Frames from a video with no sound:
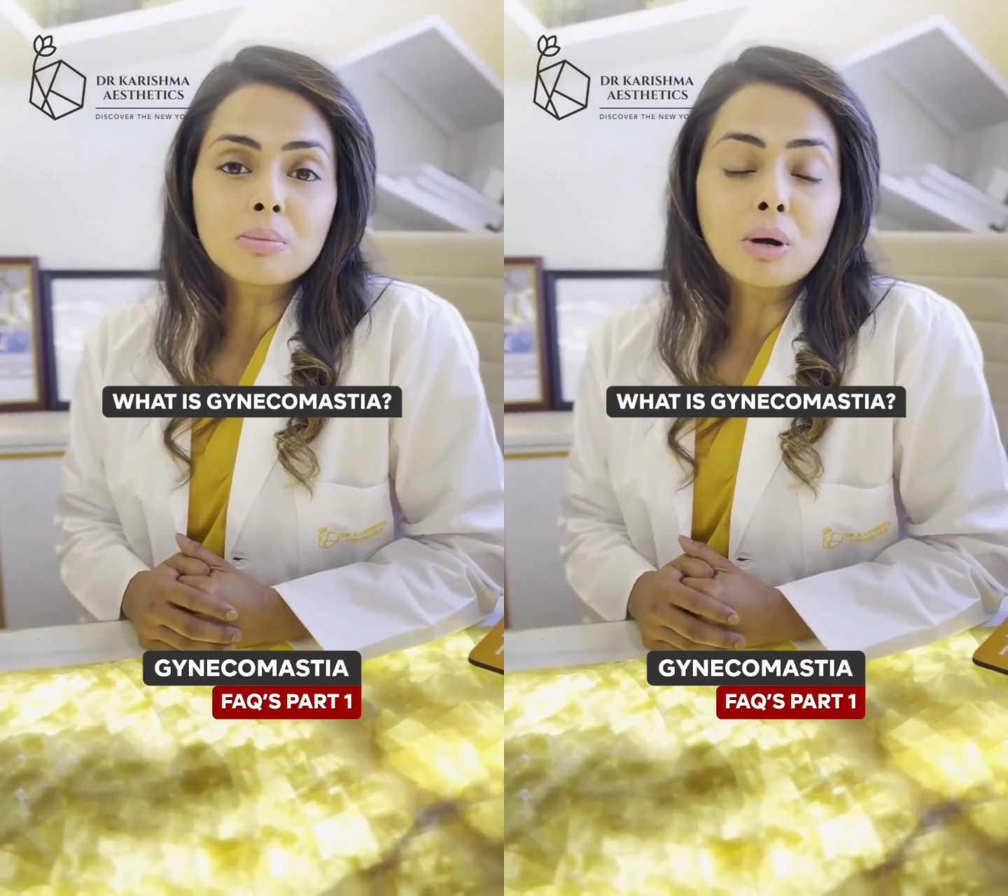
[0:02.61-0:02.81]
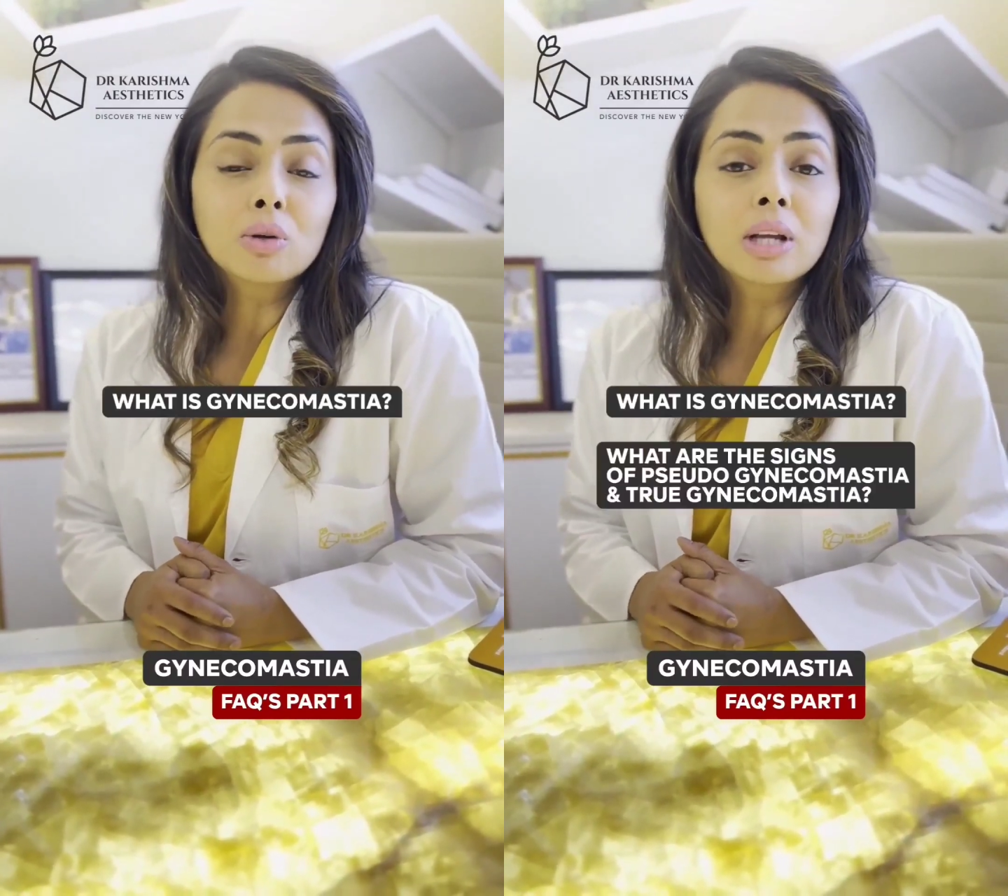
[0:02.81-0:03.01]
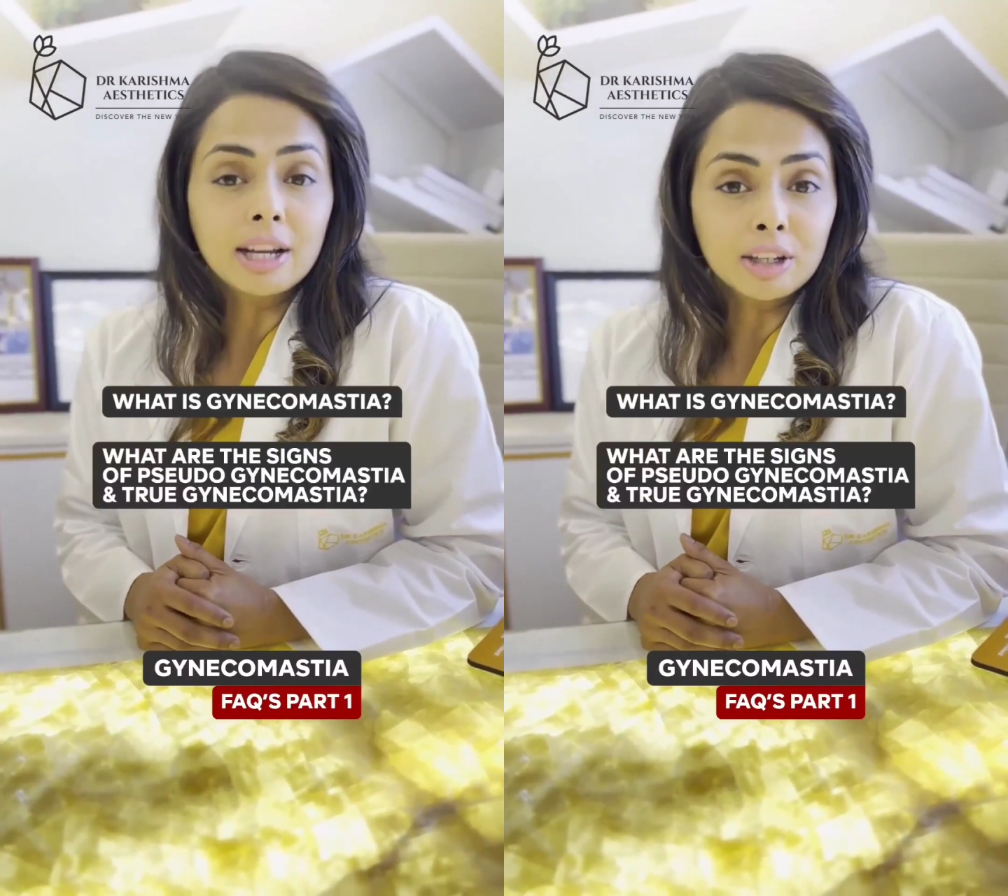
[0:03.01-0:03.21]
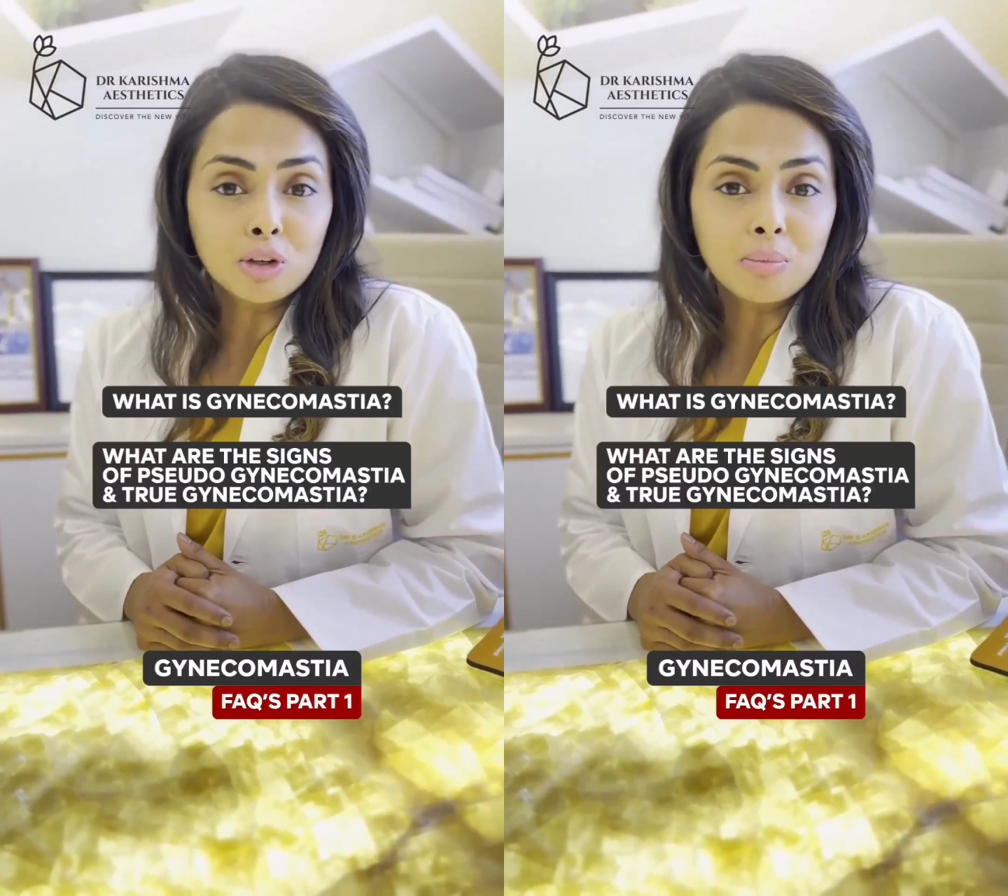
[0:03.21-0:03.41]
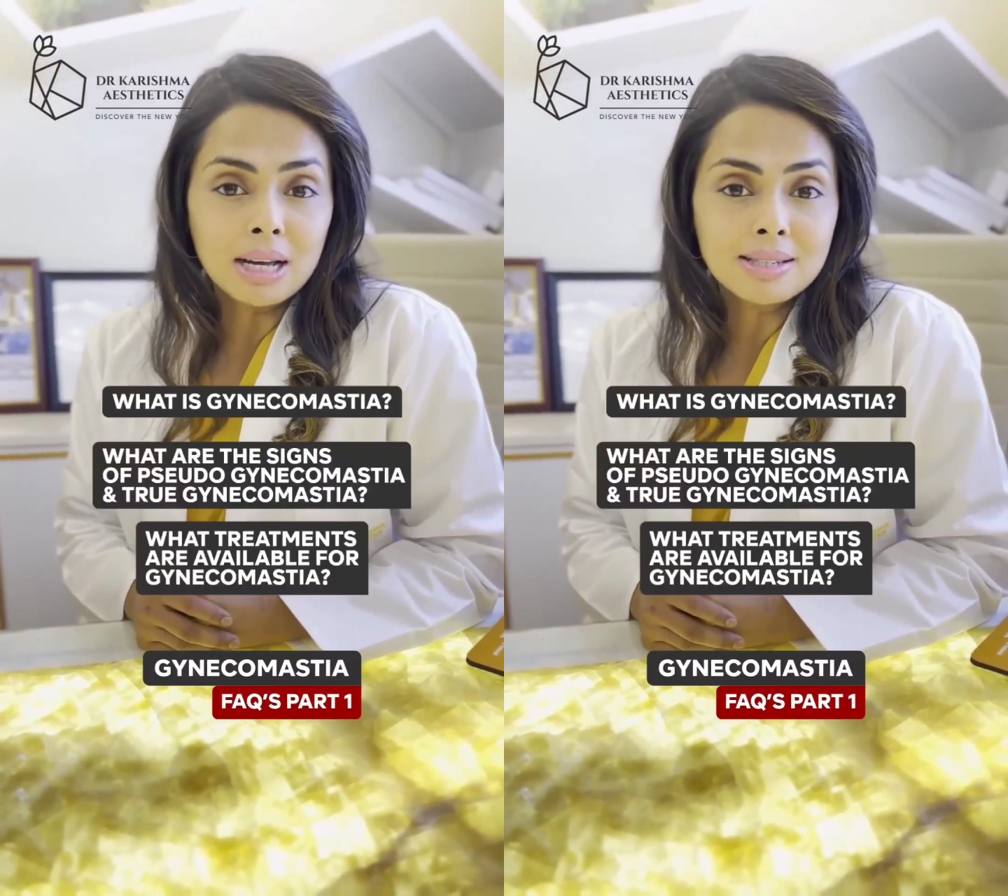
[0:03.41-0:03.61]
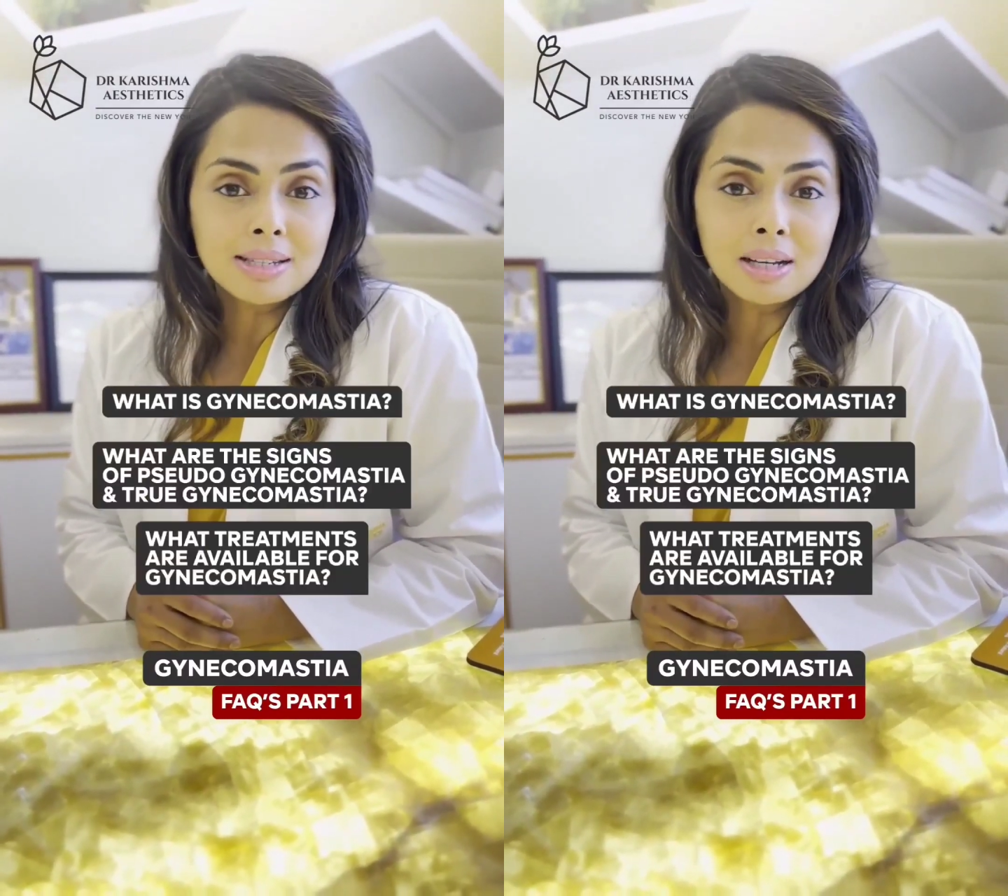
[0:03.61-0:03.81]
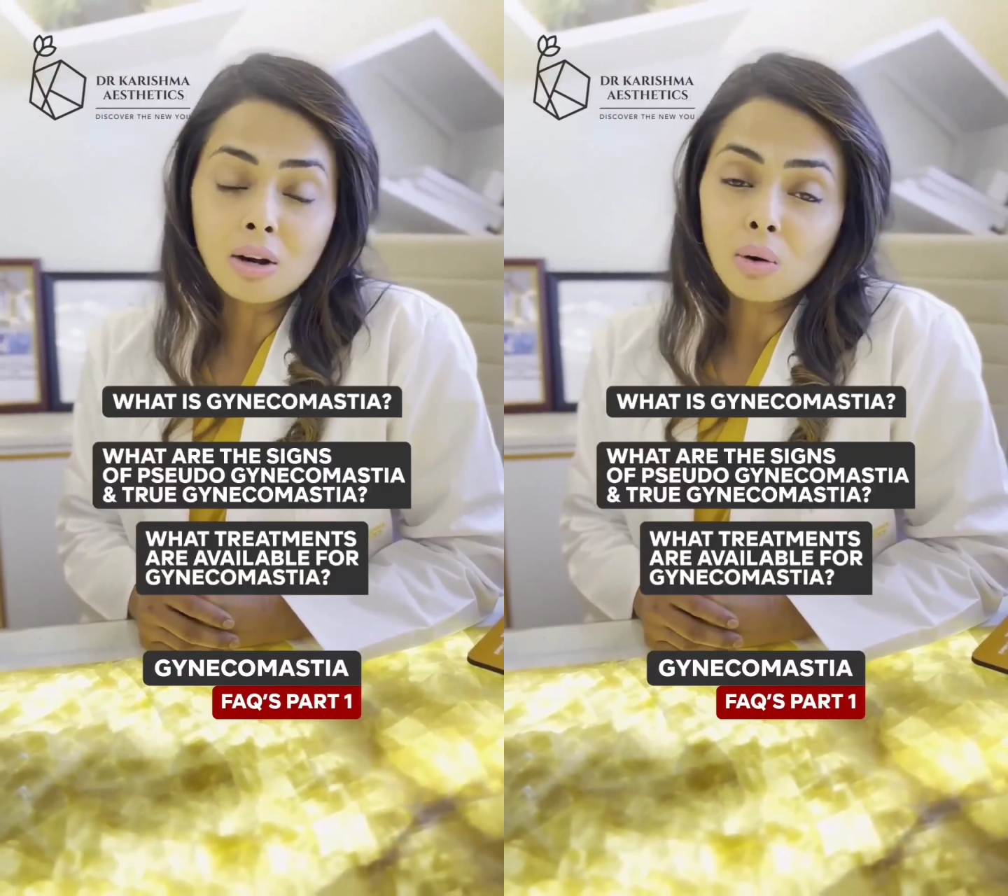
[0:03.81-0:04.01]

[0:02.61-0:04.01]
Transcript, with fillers: about gynecomastia,